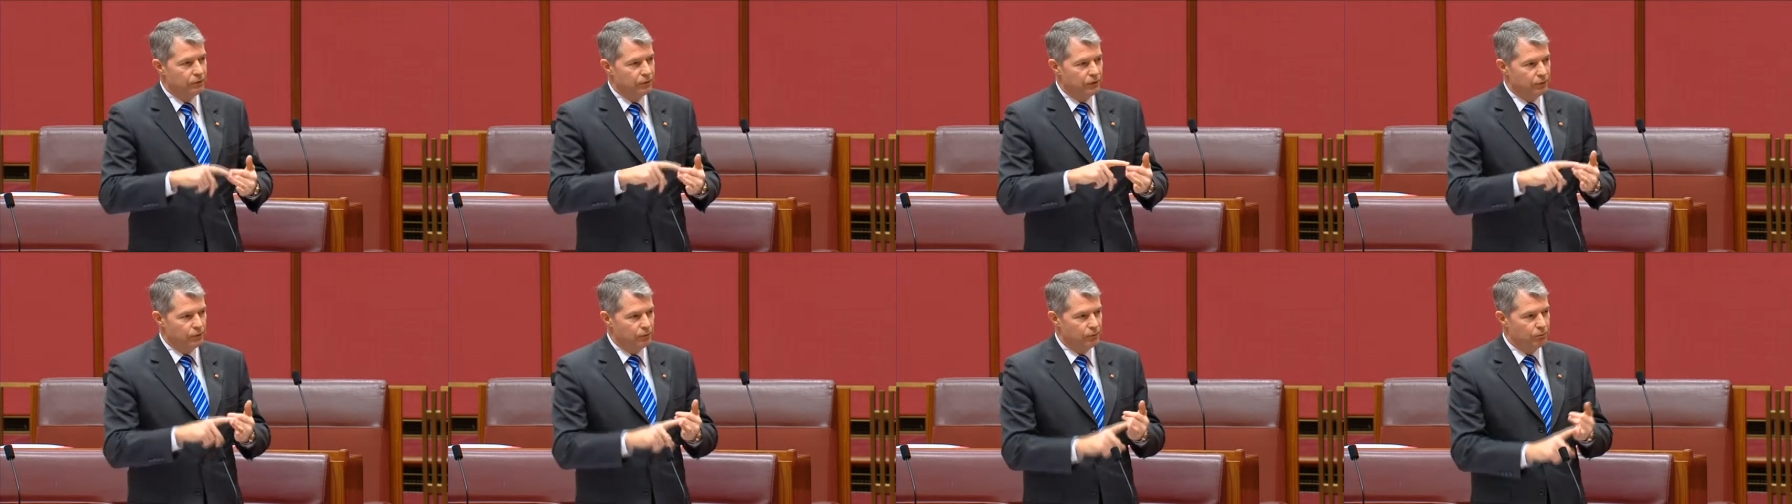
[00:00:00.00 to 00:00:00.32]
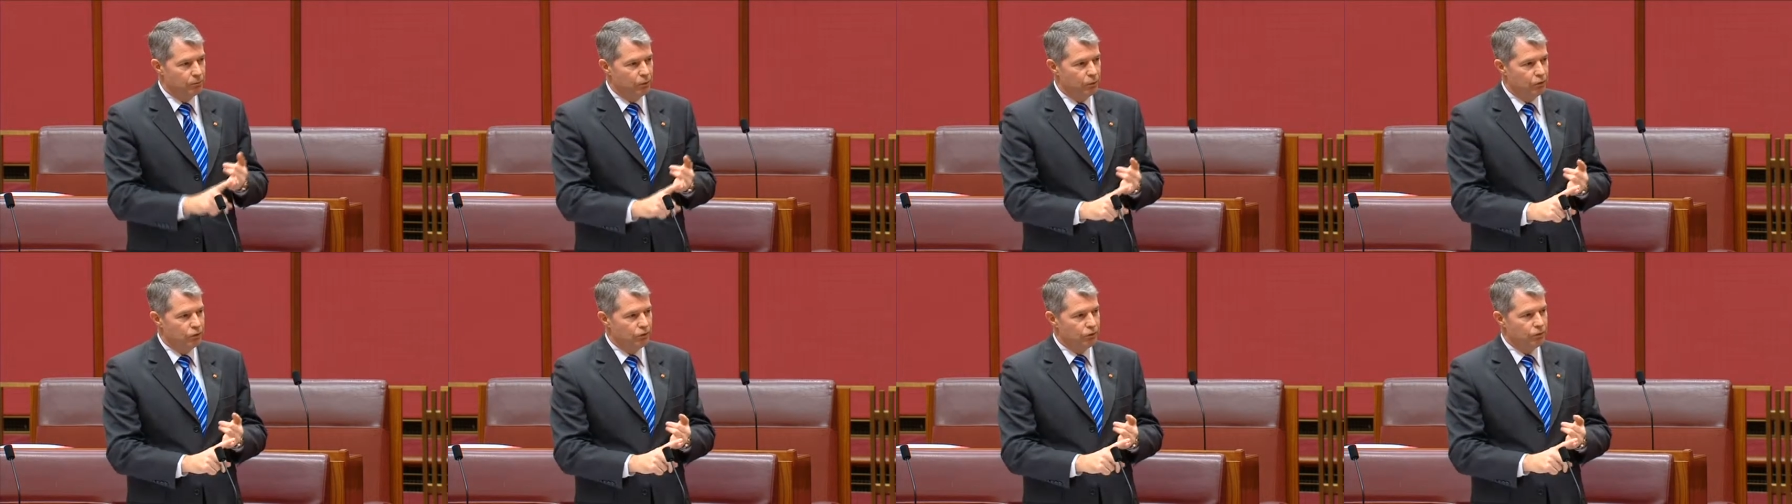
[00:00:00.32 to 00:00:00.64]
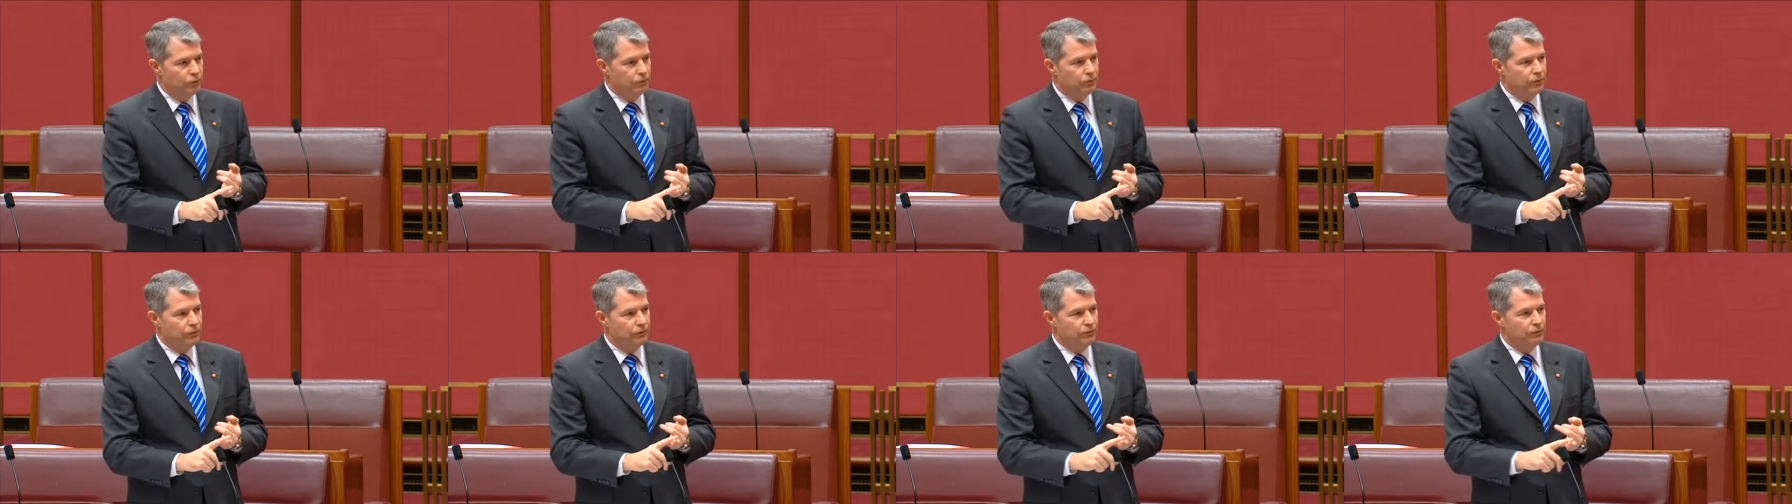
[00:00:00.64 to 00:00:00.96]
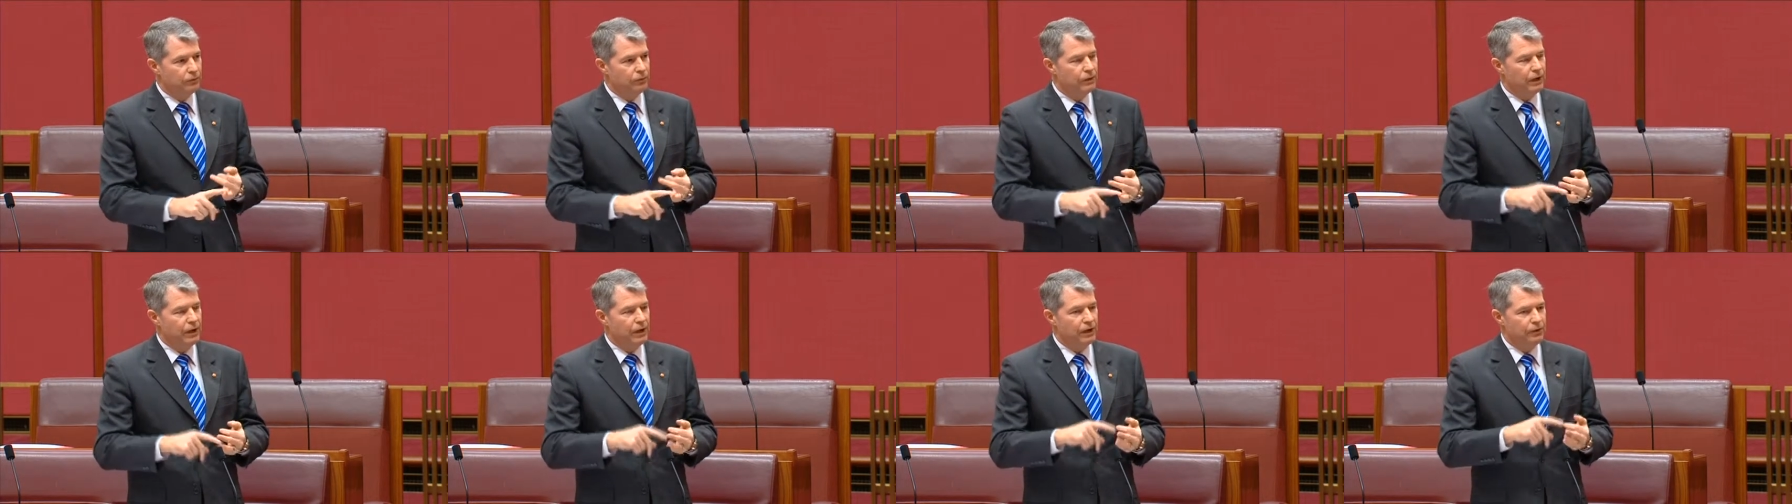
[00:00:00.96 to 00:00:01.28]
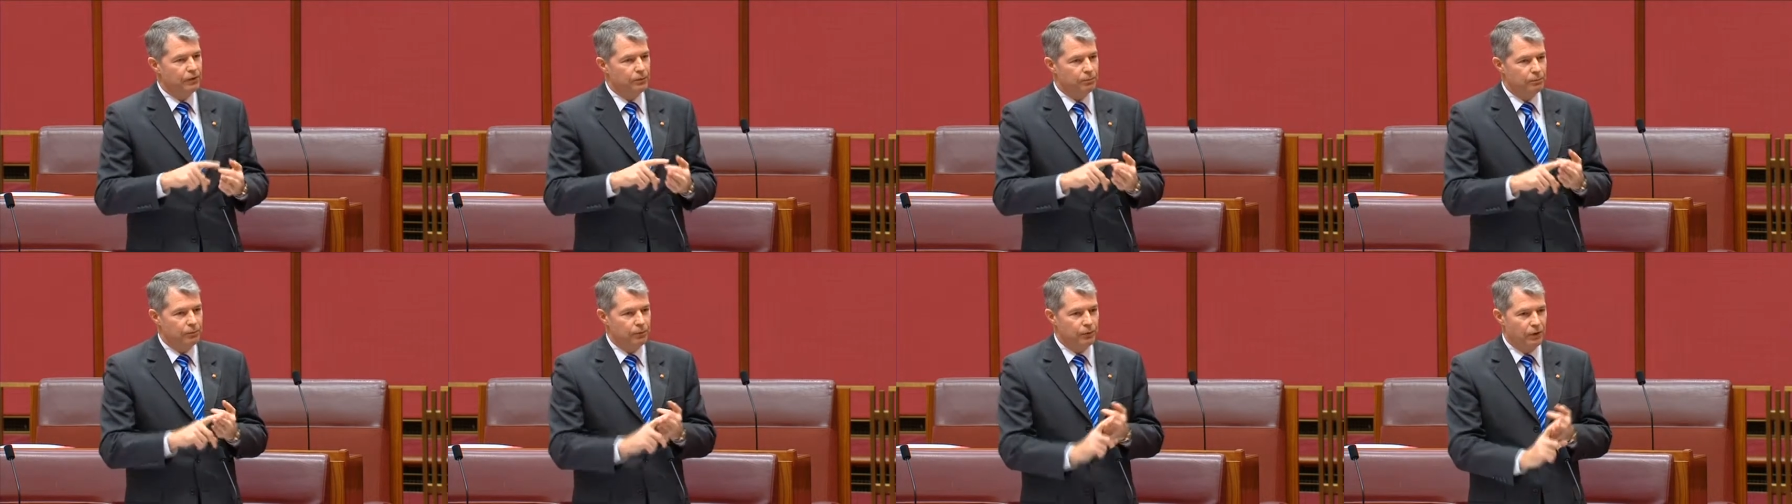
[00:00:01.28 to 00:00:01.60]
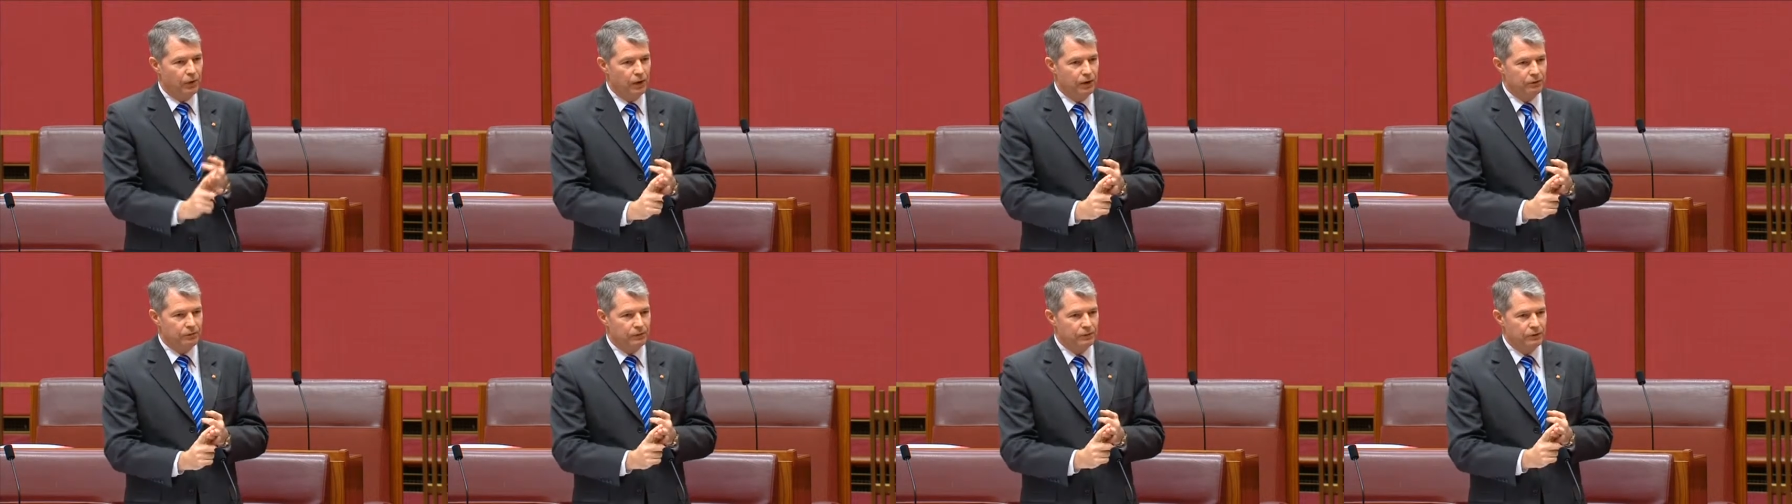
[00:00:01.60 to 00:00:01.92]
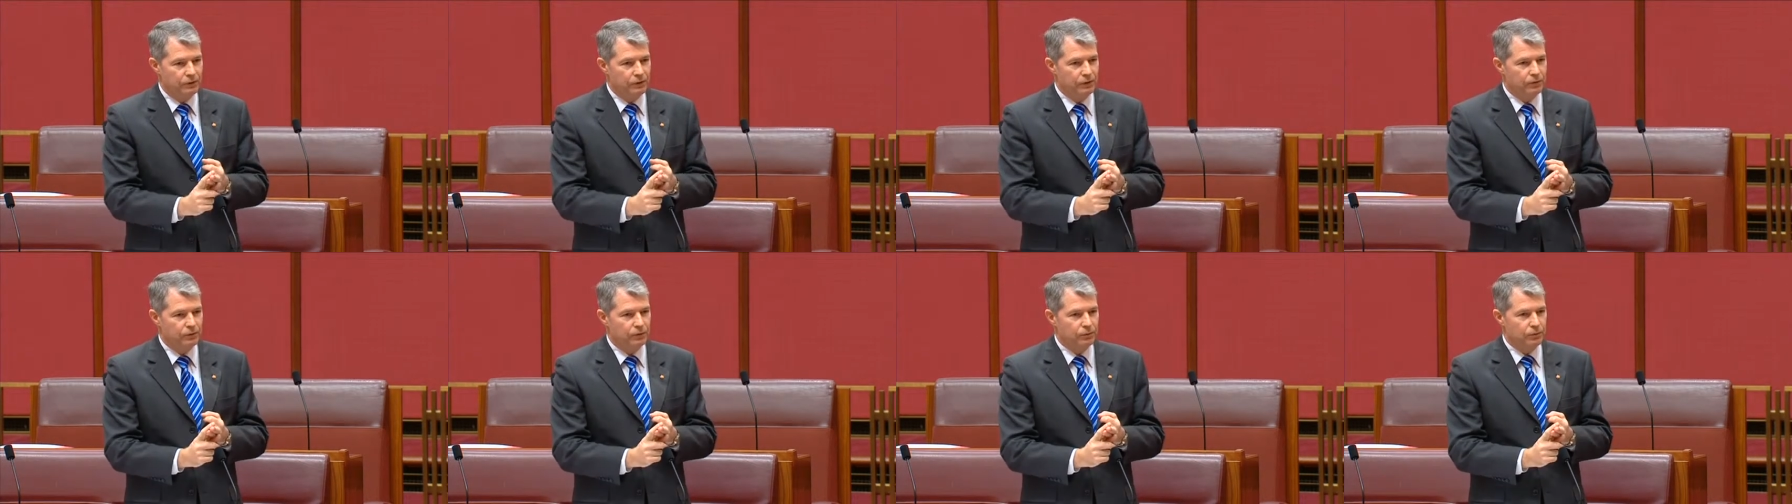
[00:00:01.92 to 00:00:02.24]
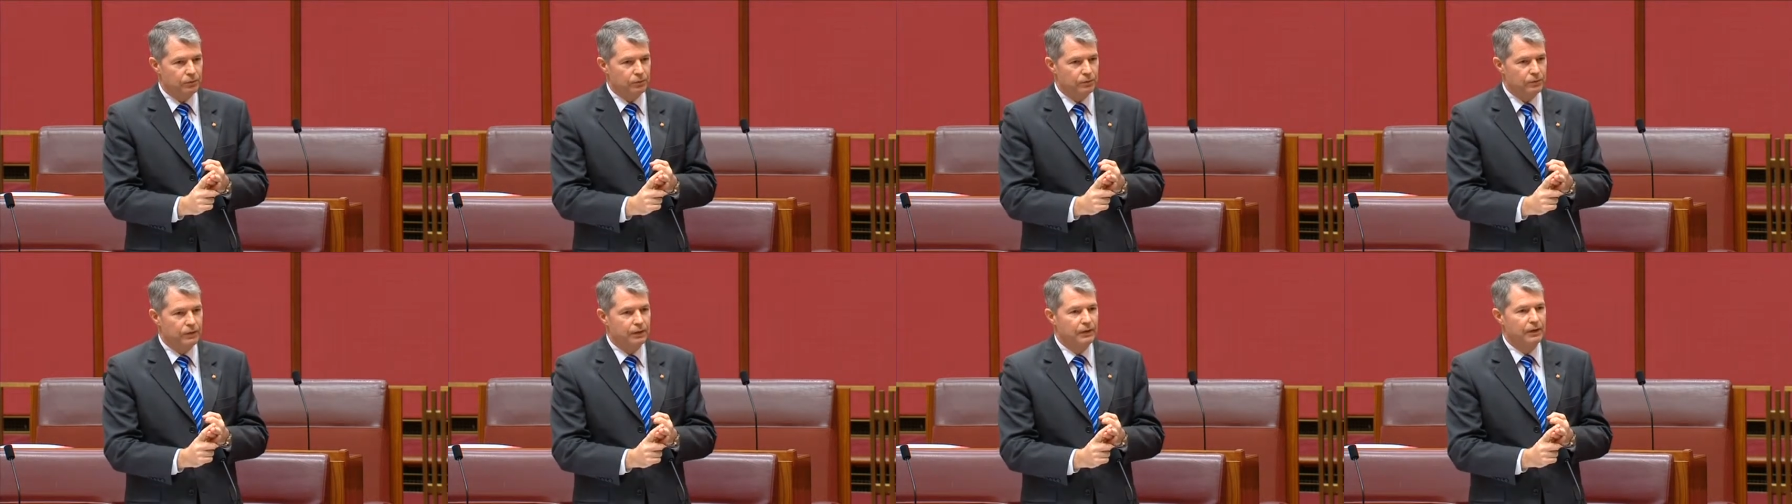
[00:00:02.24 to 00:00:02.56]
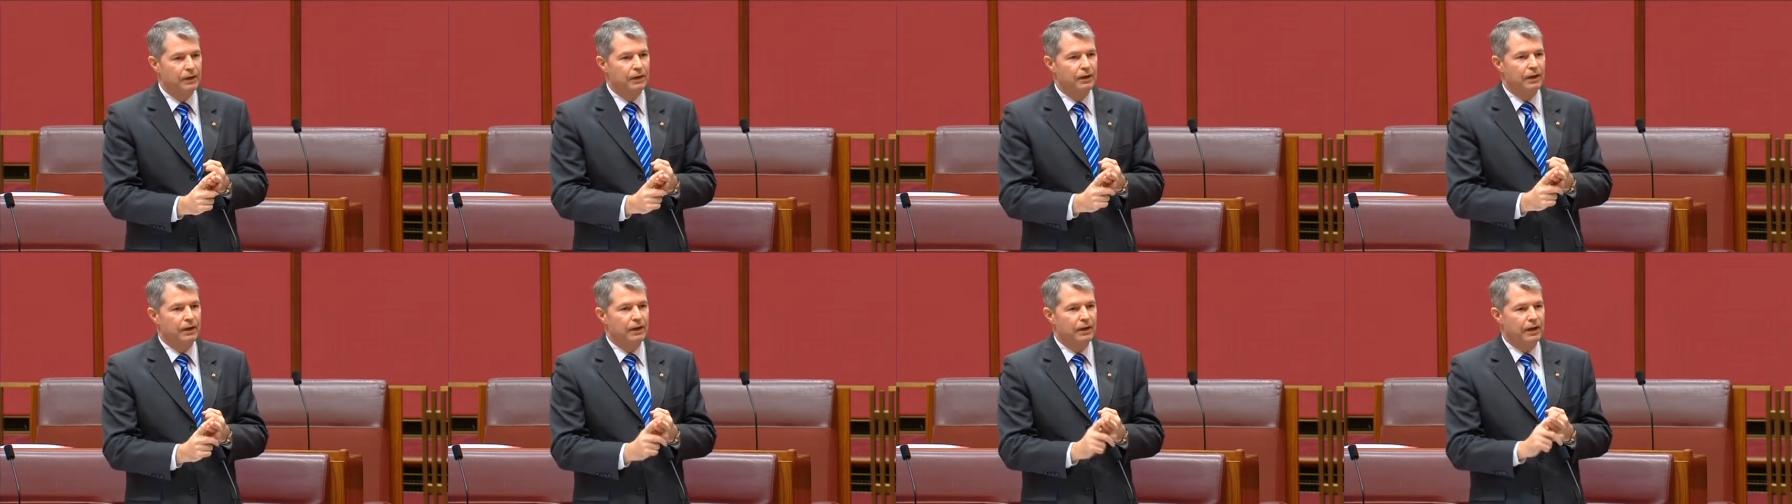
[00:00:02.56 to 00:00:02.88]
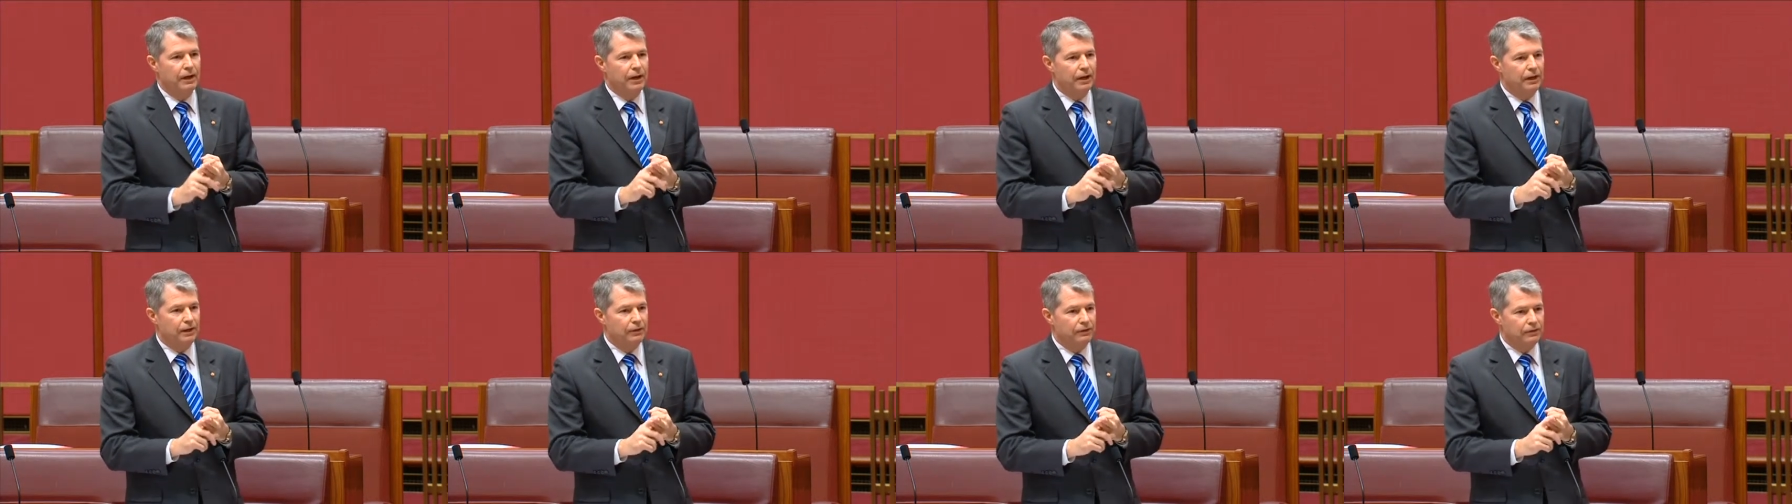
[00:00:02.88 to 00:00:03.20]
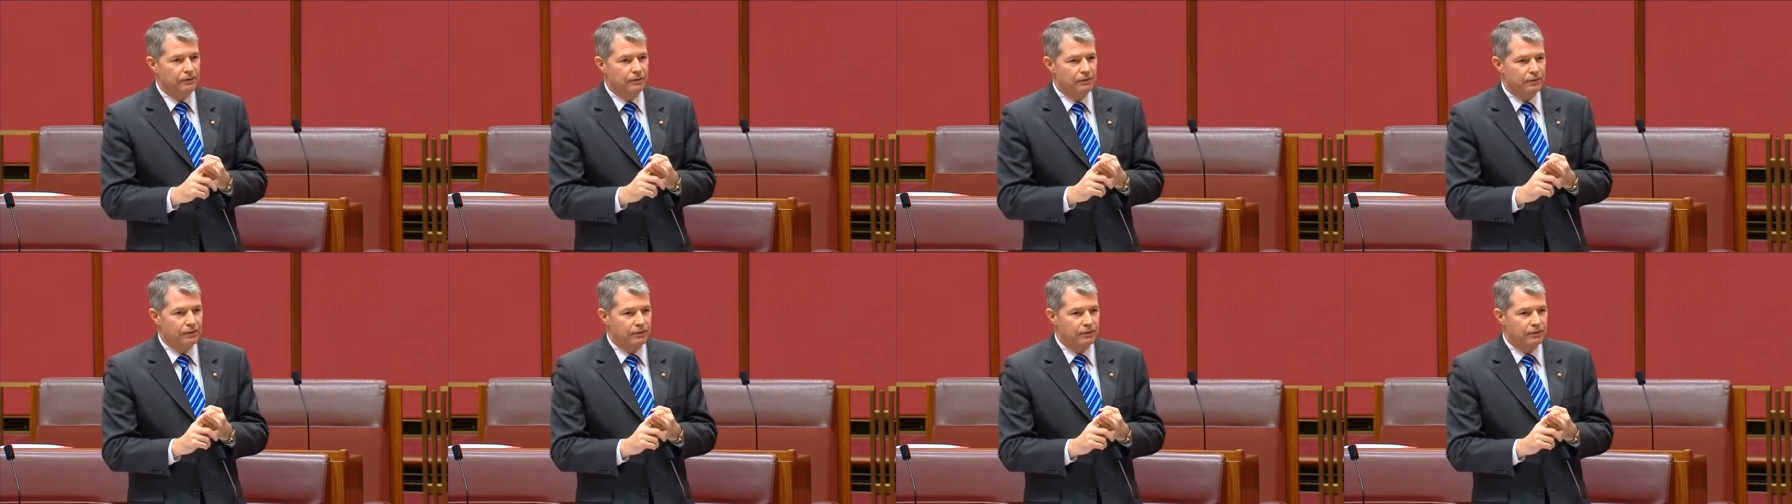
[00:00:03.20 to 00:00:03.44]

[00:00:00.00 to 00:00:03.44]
the commercial level and the private level. And